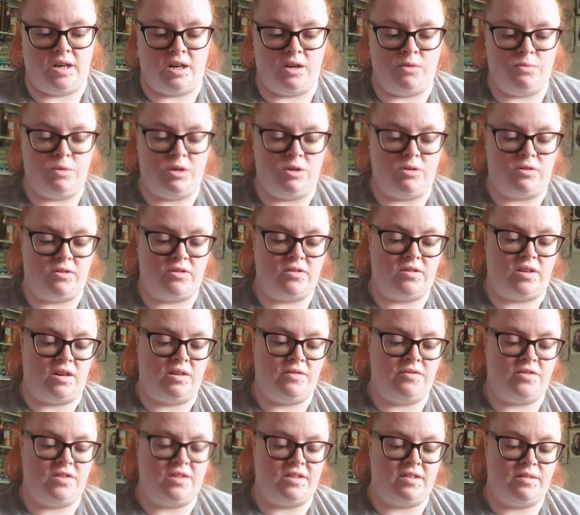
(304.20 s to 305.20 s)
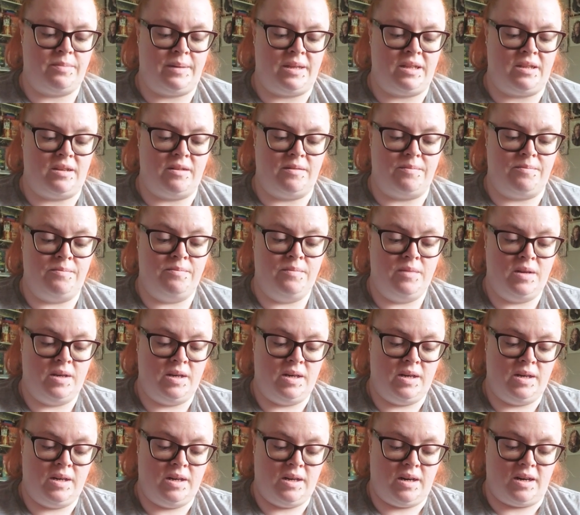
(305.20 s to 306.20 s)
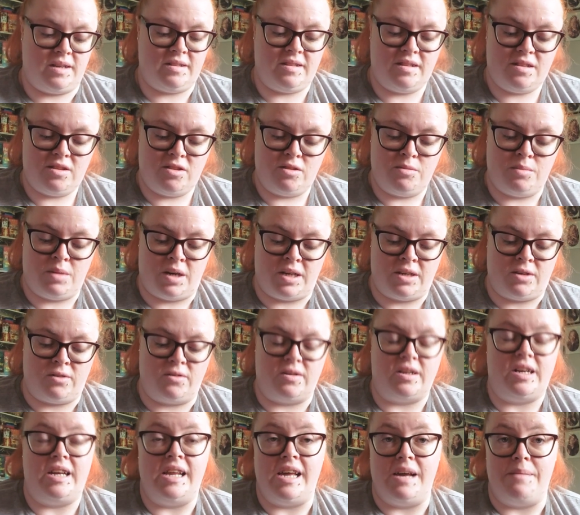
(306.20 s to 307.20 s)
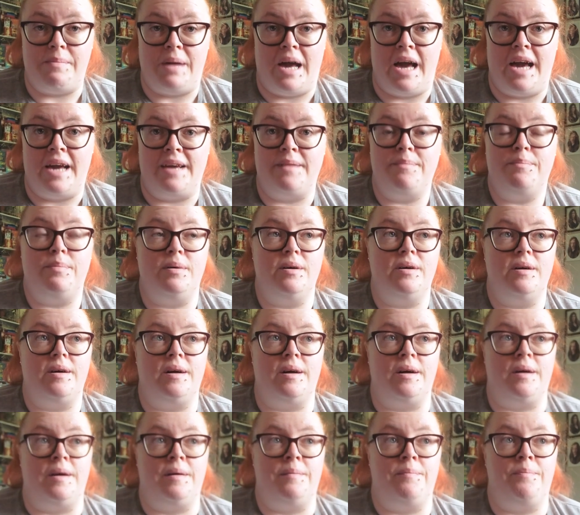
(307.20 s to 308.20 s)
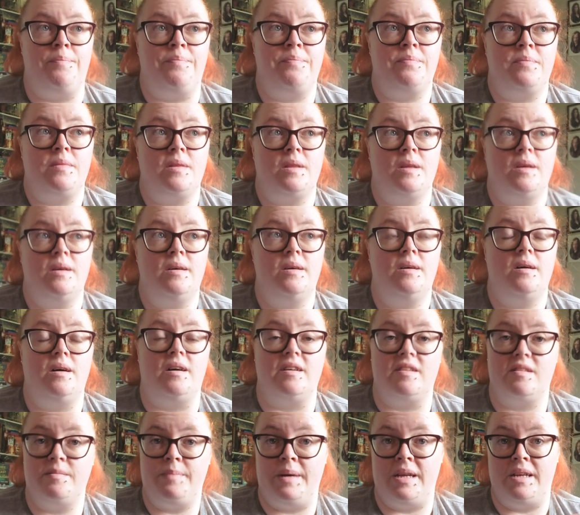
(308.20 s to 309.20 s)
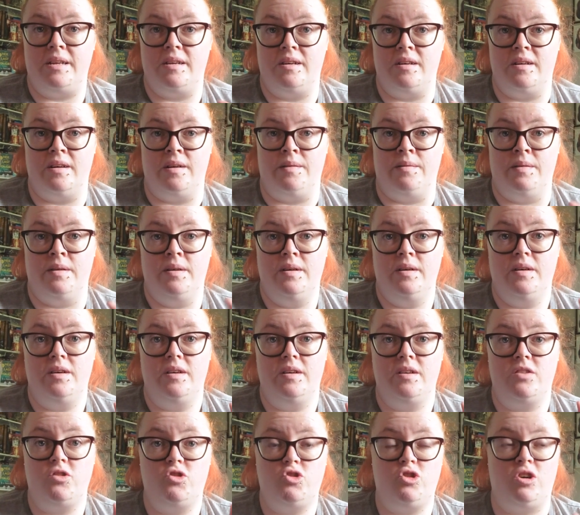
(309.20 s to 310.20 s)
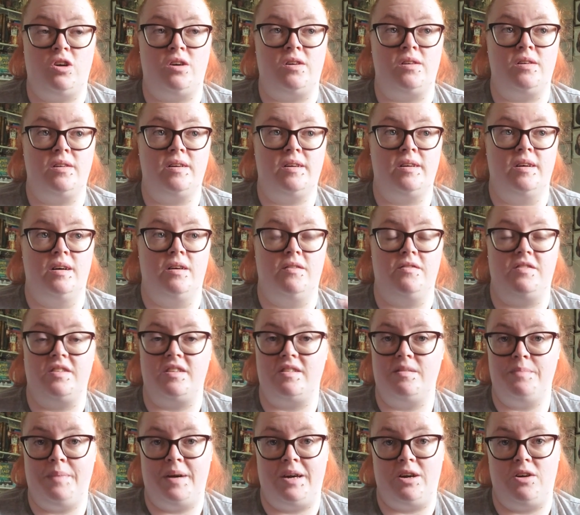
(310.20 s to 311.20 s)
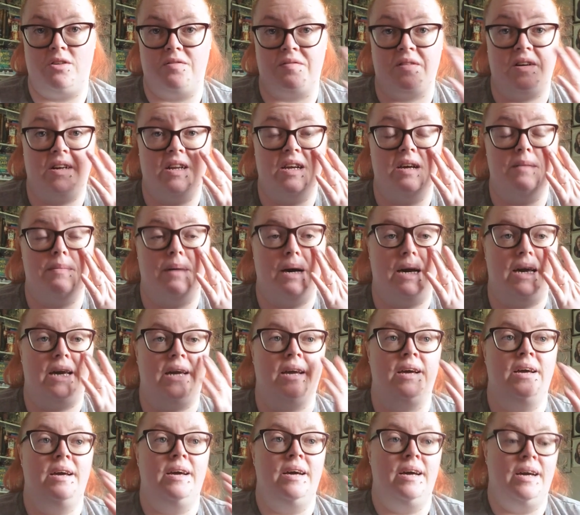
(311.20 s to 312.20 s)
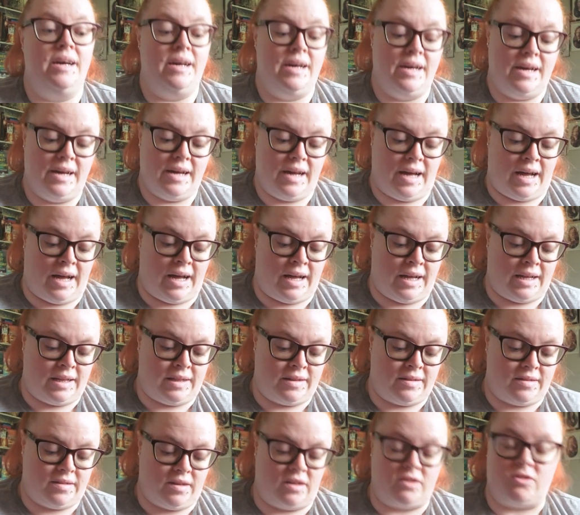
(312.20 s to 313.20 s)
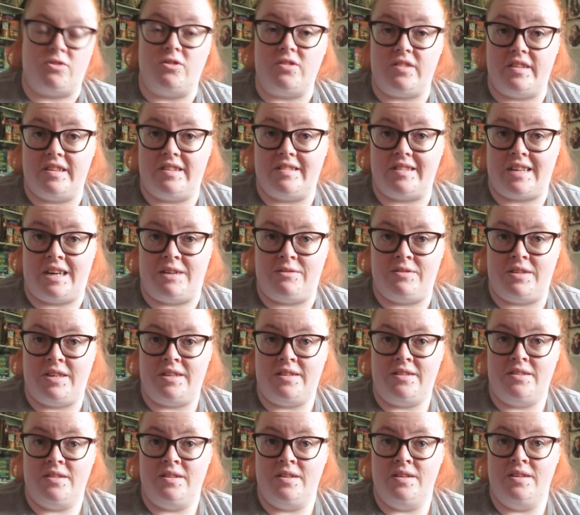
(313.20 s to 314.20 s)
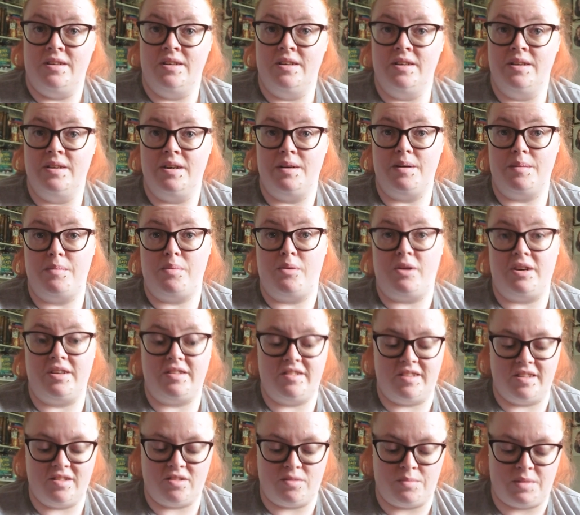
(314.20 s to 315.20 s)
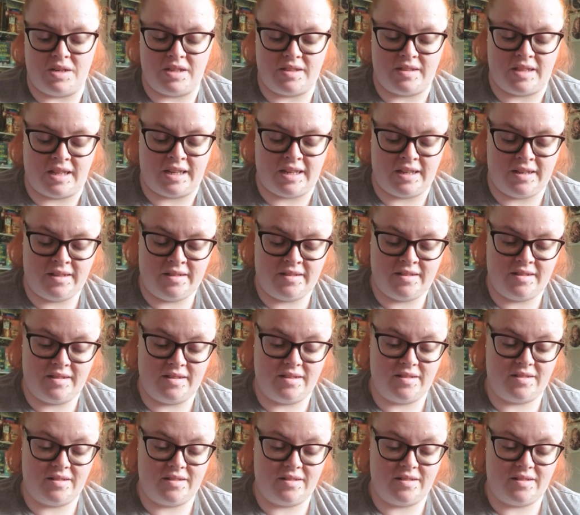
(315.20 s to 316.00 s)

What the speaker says: I will, because obviously I did do mine on Clearpay, but I spent a chunk, obviously, to pay it off on ClearPay, and I got discounted prices on my things.